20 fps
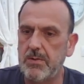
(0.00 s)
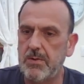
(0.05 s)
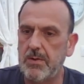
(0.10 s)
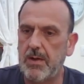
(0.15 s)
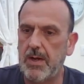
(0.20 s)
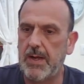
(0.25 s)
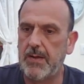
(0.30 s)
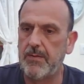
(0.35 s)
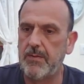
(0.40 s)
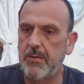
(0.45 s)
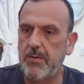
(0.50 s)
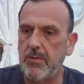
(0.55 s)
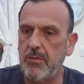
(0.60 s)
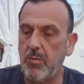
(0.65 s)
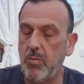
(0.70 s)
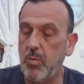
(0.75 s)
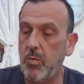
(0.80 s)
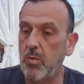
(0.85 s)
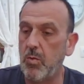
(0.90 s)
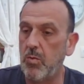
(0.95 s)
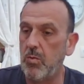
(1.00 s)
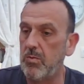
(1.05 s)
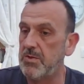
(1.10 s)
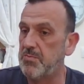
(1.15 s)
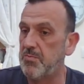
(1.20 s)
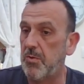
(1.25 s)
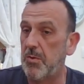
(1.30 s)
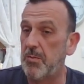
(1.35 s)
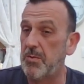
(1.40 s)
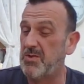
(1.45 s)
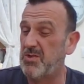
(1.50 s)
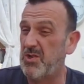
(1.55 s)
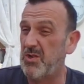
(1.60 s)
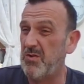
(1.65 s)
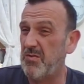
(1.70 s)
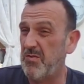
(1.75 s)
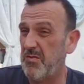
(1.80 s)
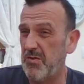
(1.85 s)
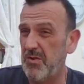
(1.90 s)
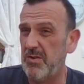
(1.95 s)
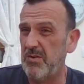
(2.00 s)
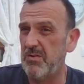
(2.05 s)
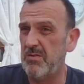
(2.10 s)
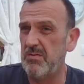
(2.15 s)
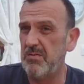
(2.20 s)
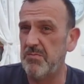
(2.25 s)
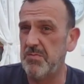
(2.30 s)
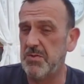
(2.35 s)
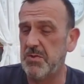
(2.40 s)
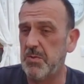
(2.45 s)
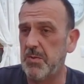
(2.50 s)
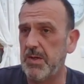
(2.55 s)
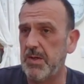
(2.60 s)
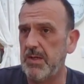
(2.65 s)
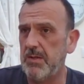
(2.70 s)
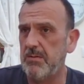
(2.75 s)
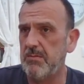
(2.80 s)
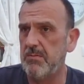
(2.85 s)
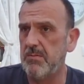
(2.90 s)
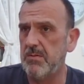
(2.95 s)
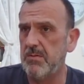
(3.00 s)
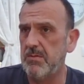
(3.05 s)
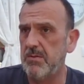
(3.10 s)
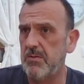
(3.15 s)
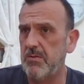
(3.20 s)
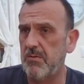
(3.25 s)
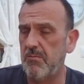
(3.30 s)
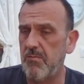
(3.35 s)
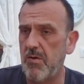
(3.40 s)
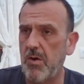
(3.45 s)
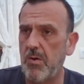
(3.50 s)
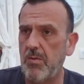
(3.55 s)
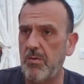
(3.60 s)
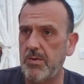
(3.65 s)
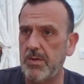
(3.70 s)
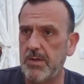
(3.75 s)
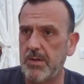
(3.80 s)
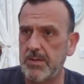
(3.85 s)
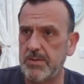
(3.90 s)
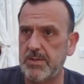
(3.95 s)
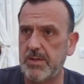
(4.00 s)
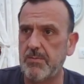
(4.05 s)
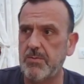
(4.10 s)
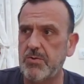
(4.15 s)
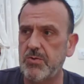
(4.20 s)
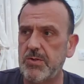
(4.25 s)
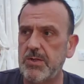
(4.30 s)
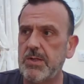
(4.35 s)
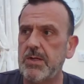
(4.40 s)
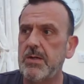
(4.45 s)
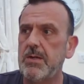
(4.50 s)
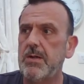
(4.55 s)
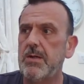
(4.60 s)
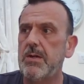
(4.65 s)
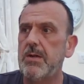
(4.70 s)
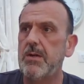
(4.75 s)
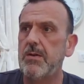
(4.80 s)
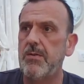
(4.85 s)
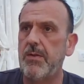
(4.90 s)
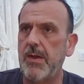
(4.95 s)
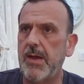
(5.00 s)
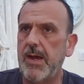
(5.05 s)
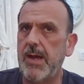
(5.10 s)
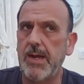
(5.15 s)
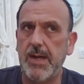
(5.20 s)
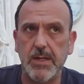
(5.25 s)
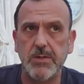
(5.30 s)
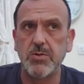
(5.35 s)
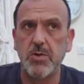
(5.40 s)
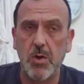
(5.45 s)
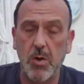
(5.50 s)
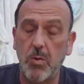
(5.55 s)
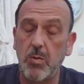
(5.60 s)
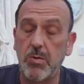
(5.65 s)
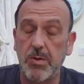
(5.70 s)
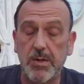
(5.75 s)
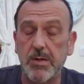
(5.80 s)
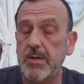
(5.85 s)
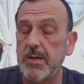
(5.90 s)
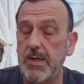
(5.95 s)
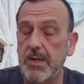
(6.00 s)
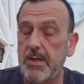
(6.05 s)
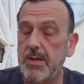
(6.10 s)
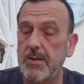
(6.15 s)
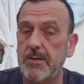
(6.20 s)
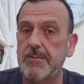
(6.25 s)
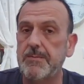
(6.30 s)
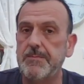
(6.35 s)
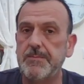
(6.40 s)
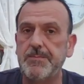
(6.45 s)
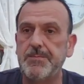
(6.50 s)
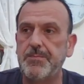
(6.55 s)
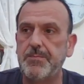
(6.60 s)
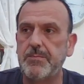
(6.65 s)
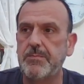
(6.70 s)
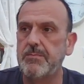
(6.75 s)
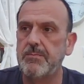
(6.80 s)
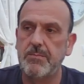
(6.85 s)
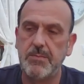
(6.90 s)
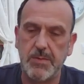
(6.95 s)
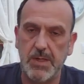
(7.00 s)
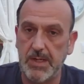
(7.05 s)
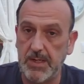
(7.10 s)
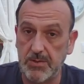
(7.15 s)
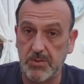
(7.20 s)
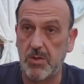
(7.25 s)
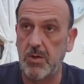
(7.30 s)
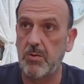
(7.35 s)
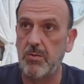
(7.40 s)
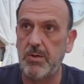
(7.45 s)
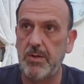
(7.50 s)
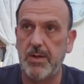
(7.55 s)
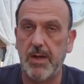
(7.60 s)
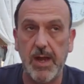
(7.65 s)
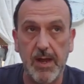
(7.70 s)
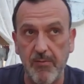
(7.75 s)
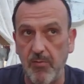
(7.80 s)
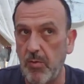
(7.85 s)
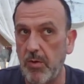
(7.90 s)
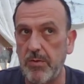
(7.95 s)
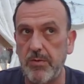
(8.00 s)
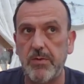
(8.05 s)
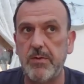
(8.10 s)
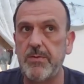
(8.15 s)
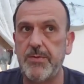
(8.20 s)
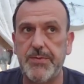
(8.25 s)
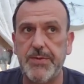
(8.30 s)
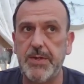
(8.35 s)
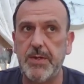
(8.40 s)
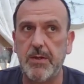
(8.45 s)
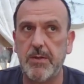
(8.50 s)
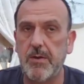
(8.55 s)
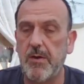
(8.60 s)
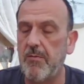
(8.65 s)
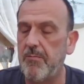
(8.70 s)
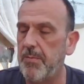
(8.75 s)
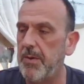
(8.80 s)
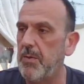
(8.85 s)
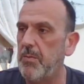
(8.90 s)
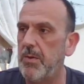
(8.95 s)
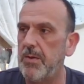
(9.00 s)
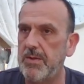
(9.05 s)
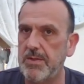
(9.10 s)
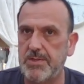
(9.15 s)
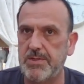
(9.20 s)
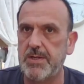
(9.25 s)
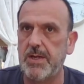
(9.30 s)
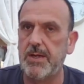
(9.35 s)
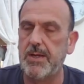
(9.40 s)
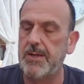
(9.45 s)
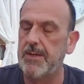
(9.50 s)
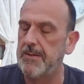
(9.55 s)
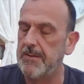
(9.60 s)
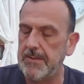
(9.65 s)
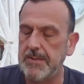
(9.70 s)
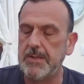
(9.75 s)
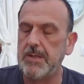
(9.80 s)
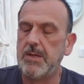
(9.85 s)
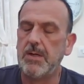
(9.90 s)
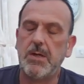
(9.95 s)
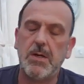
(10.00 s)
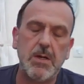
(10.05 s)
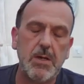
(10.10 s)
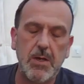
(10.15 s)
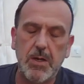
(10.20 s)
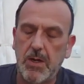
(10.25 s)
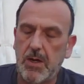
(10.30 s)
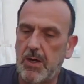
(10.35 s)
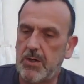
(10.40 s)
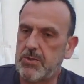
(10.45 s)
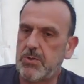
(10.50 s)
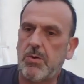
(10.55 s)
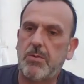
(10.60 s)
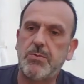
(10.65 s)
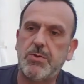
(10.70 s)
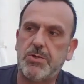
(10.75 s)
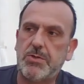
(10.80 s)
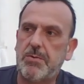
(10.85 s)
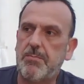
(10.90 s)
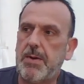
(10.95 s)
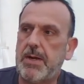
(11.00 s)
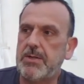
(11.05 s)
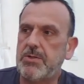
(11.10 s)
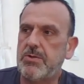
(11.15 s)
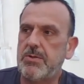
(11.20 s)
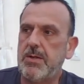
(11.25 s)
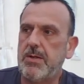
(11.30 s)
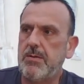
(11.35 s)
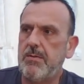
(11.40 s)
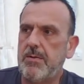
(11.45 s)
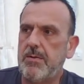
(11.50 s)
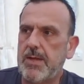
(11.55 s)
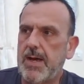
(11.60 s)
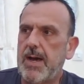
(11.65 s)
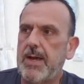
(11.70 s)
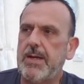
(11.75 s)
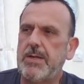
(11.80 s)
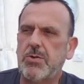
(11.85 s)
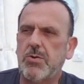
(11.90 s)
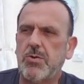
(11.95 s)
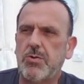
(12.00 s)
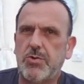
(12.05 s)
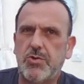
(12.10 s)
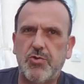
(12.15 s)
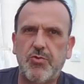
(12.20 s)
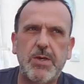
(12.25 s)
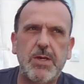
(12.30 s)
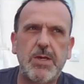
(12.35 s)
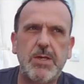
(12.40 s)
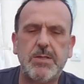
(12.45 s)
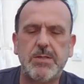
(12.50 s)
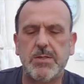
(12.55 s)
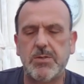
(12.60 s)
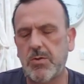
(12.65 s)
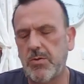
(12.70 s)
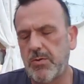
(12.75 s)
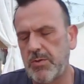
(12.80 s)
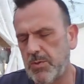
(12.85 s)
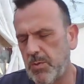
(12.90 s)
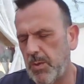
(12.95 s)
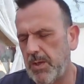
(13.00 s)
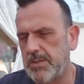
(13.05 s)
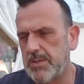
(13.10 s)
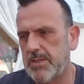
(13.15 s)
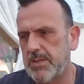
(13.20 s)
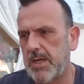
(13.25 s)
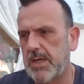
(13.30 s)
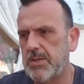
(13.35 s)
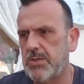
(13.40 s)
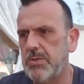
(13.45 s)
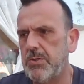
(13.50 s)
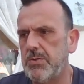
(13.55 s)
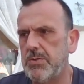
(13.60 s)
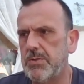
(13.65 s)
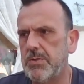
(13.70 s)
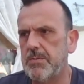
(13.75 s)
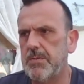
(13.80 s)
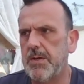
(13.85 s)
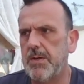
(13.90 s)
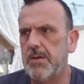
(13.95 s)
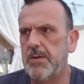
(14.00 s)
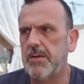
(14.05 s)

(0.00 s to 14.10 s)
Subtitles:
and the wall is probably 2 foot between the road and the cemetery. That it is colder in there. It is colder. Everyone that I've been with has said it. So I'm just imagining that, and it's got trees and it's got these weird statues and that.